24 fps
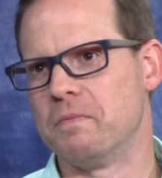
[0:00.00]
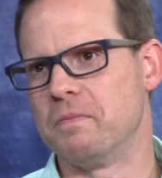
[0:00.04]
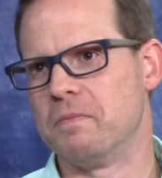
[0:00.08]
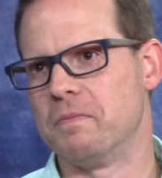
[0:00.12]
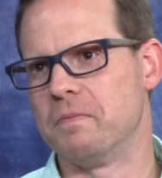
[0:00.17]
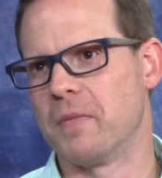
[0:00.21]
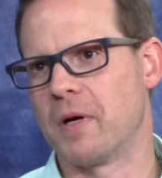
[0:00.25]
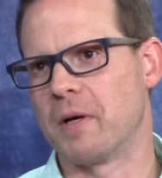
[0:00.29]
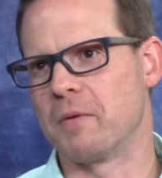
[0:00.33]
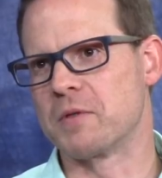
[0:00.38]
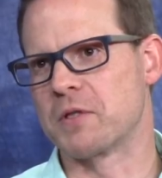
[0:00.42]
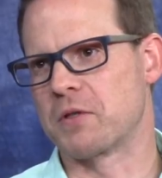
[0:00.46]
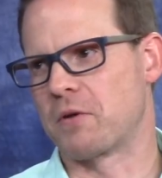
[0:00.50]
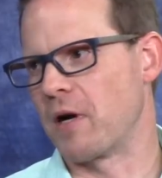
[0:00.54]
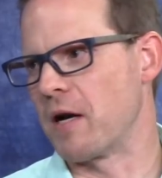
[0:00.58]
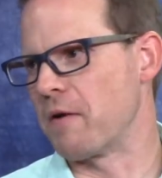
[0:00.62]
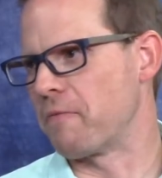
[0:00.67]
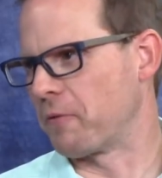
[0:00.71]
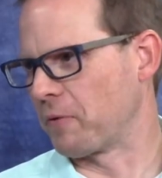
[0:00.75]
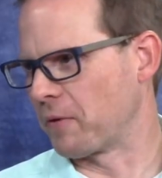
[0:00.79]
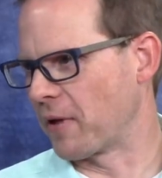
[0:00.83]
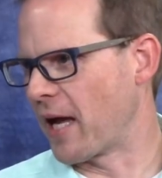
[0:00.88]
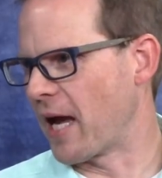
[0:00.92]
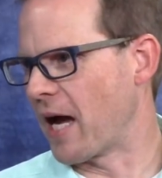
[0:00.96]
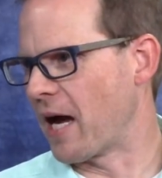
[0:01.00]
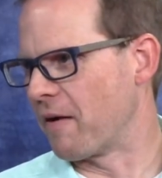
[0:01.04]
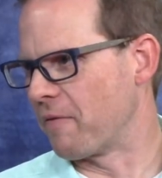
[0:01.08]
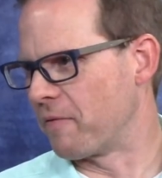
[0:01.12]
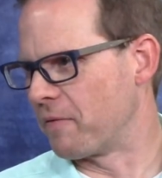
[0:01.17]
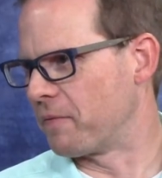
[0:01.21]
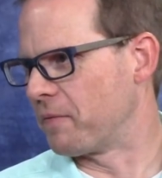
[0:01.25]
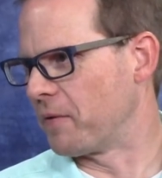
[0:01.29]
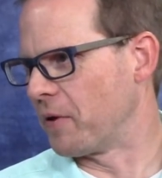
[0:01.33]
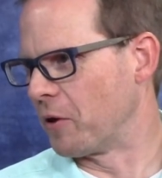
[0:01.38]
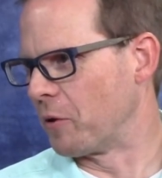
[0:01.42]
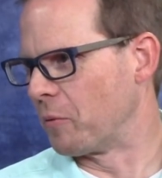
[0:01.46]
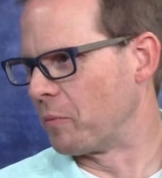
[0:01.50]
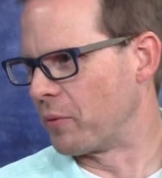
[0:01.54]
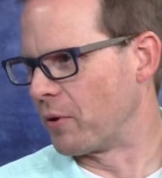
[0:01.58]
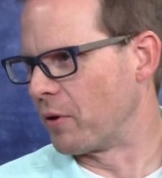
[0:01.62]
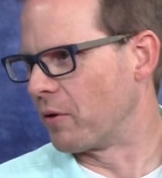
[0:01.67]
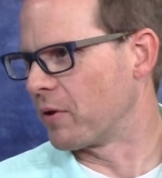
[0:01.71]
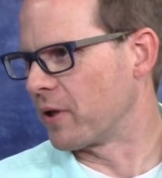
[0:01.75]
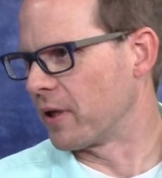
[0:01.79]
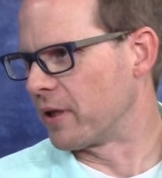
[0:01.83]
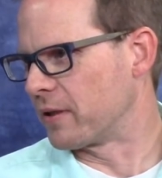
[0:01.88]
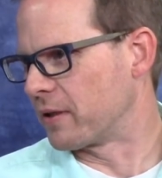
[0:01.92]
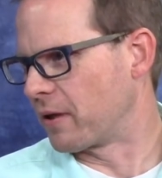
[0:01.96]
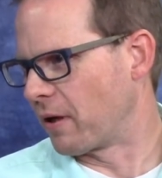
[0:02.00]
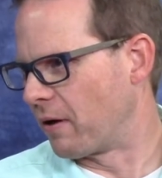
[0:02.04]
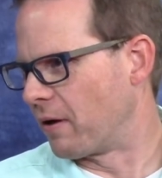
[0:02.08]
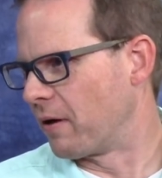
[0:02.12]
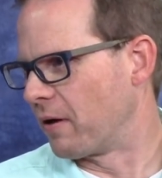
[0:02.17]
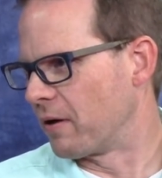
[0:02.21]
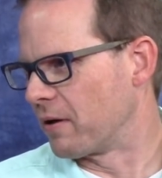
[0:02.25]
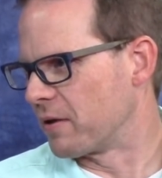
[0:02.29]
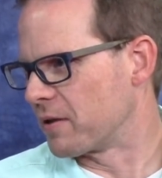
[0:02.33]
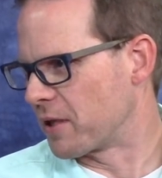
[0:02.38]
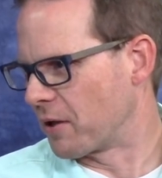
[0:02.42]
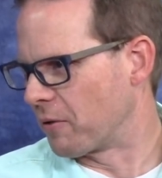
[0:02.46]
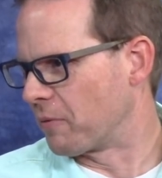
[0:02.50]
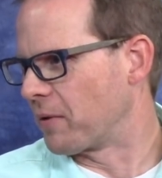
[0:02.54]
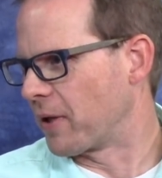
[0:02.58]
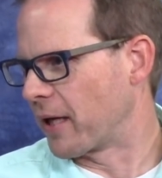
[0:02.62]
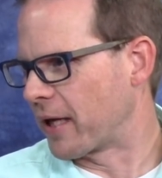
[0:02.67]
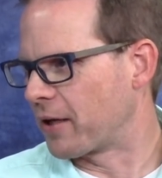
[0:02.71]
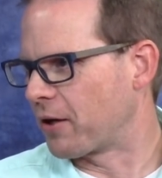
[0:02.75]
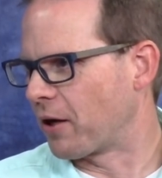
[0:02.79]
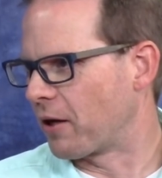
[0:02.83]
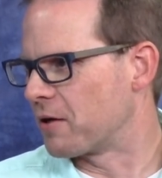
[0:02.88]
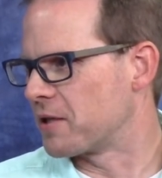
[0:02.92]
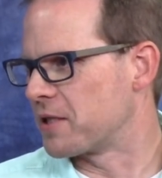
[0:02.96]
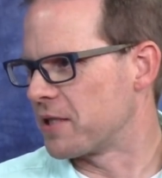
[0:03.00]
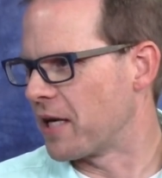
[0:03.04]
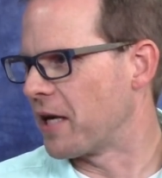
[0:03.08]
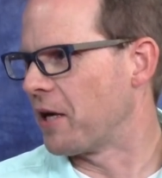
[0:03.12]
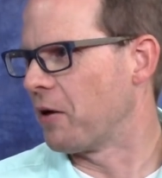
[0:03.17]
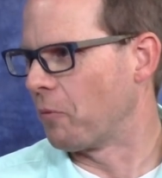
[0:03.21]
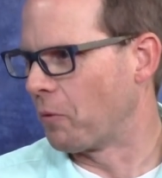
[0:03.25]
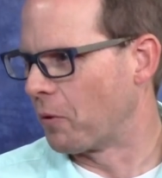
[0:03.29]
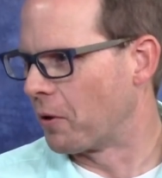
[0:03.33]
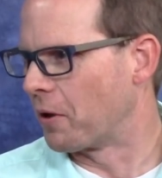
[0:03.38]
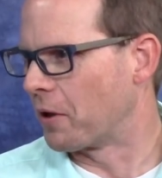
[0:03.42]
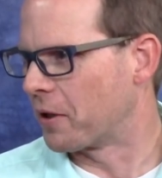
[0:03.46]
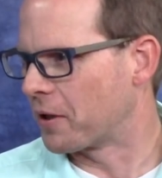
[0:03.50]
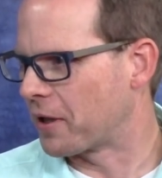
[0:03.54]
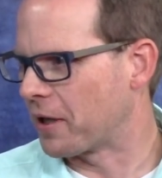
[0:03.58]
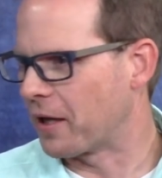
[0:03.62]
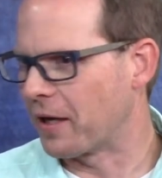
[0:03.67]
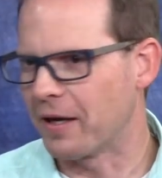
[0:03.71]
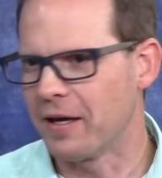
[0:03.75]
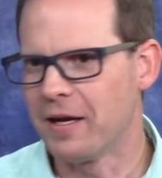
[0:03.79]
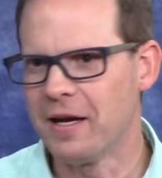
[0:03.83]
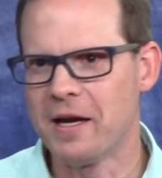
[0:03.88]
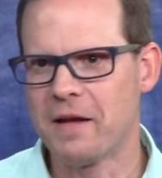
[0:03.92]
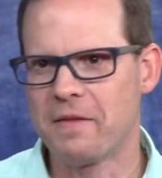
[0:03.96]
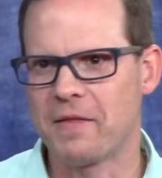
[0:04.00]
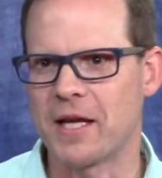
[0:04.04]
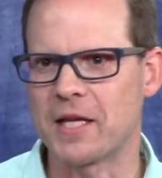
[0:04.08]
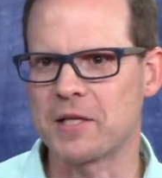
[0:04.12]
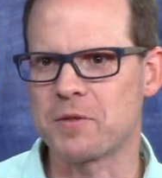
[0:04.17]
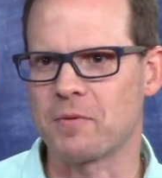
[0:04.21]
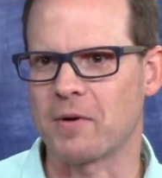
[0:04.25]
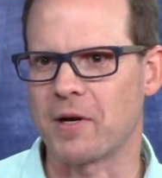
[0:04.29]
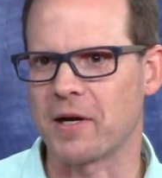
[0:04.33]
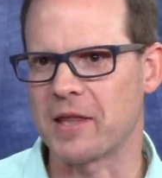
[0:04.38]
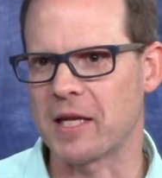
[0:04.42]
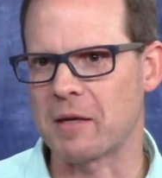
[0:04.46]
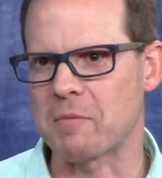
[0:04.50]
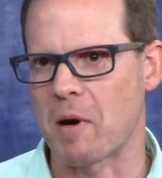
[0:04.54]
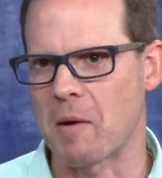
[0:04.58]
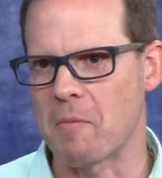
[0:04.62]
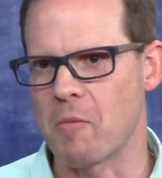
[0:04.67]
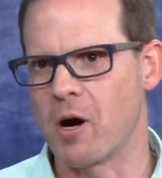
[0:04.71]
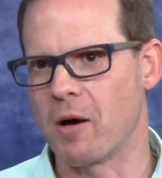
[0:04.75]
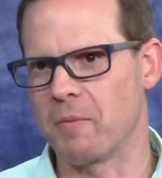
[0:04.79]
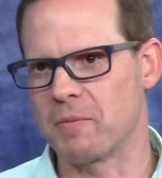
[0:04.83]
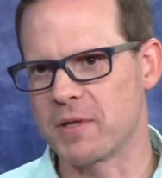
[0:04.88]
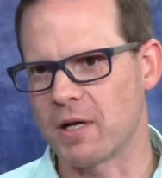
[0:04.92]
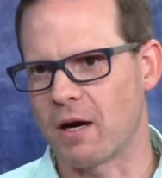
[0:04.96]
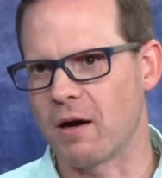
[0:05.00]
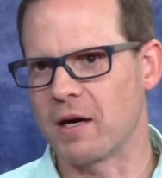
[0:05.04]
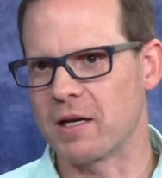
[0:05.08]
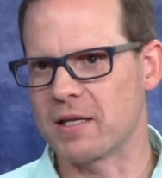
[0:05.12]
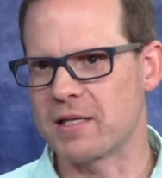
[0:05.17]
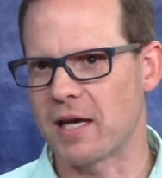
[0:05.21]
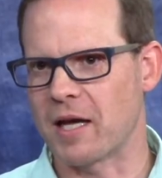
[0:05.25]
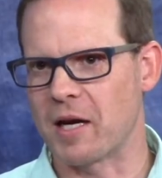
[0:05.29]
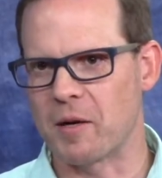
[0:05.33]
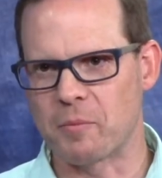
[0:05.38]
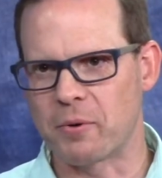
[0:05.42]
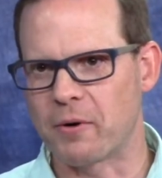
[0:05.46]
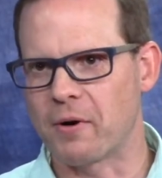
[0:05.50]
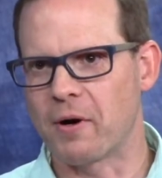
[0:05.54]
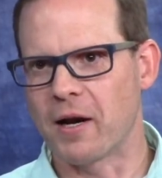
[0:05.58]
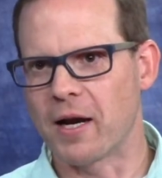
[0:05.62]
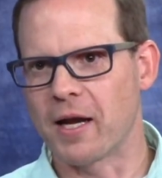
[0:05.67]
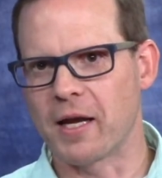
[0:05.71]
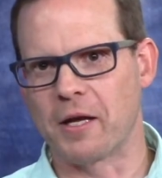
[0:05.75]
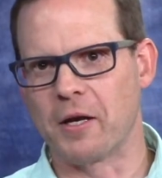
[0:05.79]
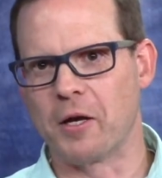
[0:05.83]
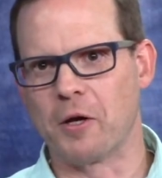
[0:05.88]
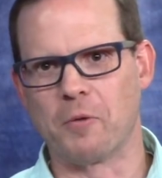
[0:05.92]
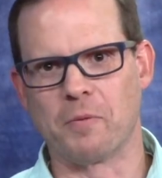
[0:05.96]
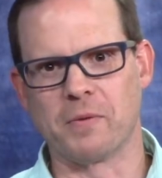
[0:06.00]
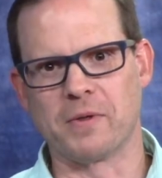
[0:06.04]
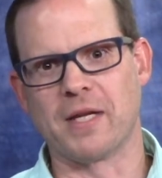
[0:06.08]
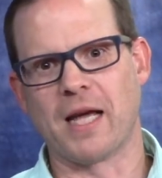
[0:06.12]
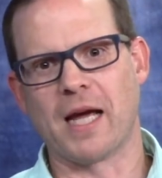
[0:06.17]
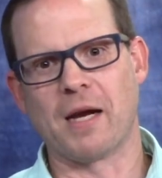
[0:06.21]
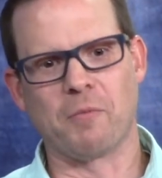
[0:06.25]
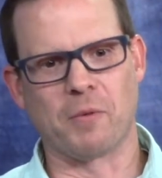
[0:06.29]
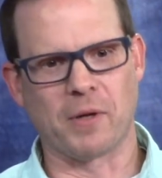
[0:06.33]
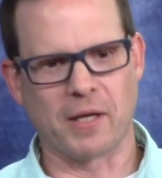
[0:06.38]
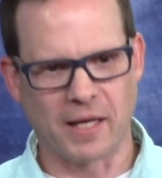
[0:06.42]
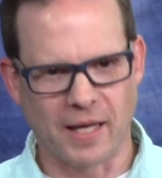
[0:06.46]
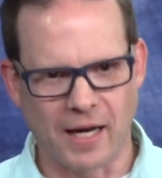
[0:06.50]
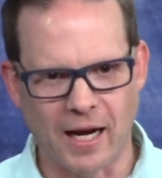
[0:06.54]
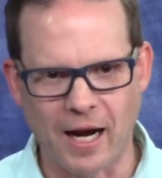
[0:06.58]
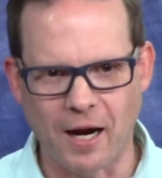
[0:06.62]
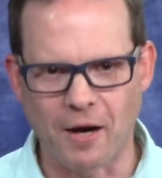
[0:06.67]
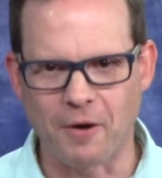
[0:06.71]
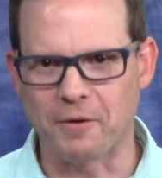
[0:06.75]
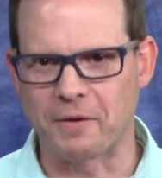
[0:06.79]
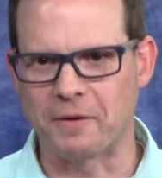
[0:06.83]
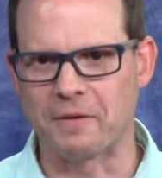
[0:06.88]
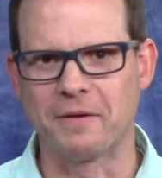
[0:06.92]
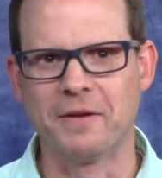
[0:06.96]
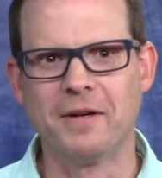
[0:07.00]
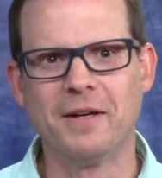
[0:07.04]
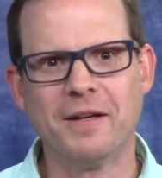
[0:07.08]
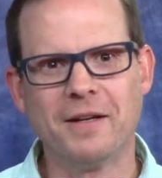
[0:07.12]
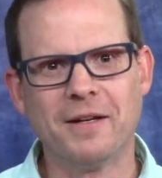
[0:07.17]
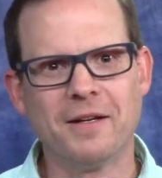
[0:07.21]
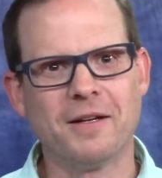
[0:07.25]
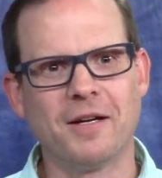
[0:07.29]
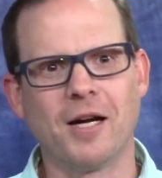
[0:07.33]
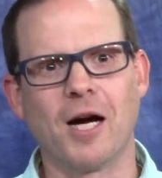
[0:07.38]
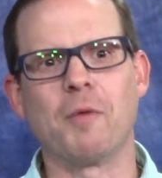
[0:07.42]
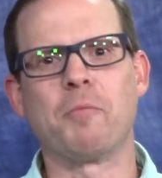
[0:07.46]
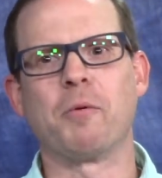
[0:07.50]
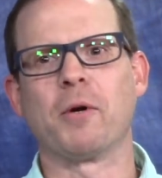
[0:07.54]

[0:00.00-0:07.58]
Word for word: I was grateful to have you know broken cars, you know, like cars that didn't work. Uh, that's where I think my mom taught us how to pray. You know, Dad would get out and oh. up would